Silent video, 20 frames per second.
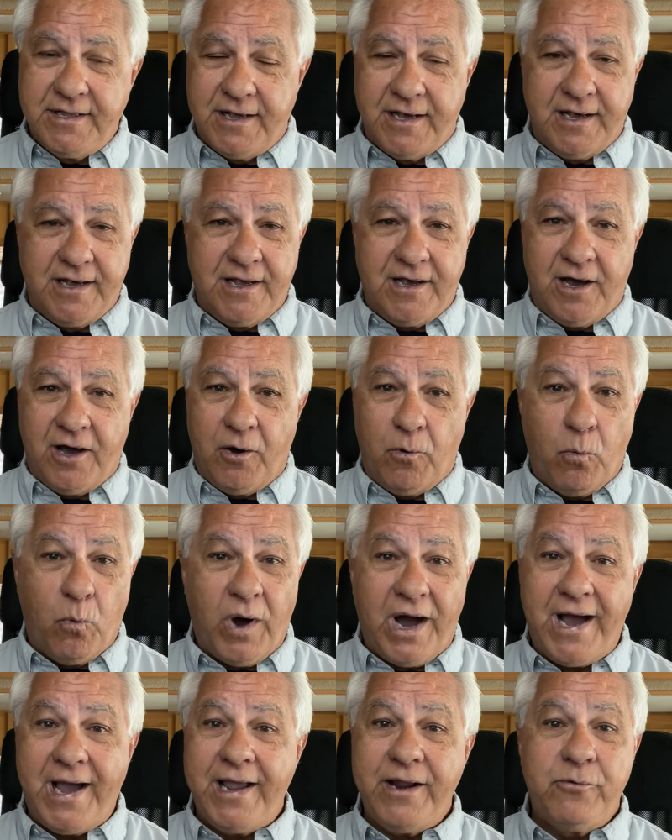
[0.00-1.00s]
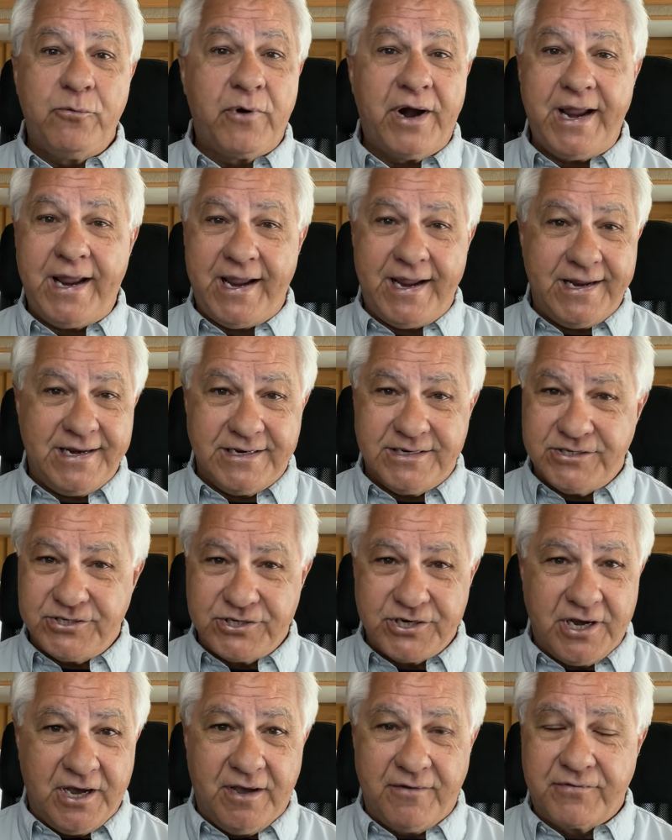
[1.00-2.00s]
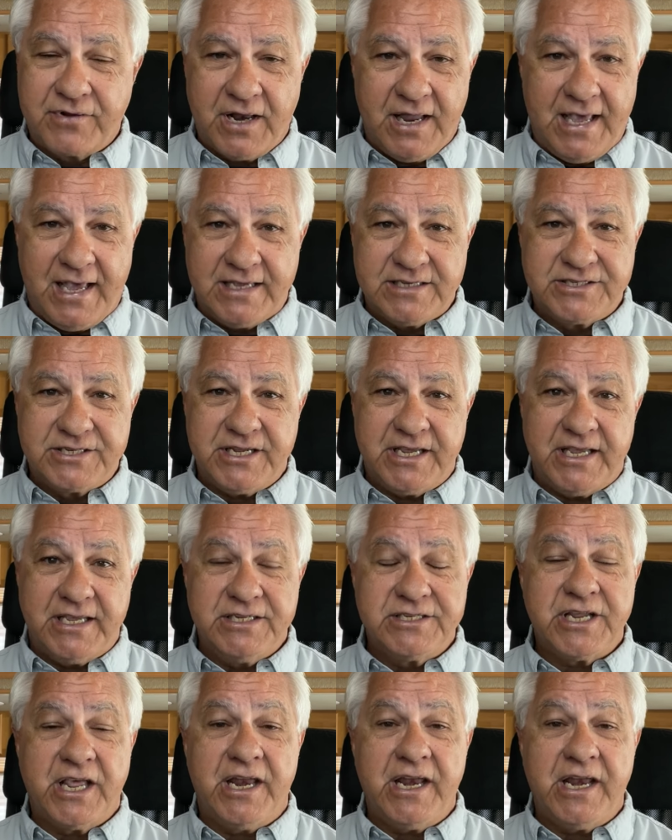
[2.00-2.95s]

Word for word: Uh, a wide range of Class Cs,